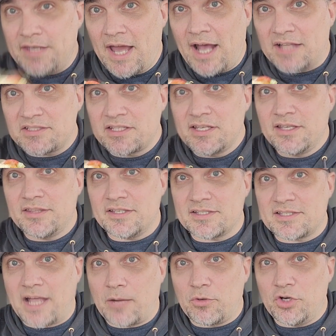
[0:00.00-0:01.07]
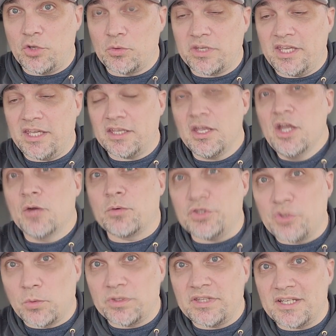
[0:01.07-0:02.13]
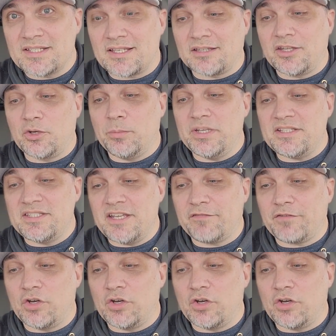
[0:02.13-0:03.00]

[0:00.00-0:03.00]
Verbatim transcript: Not the Sourdough King. We're doing things a little bit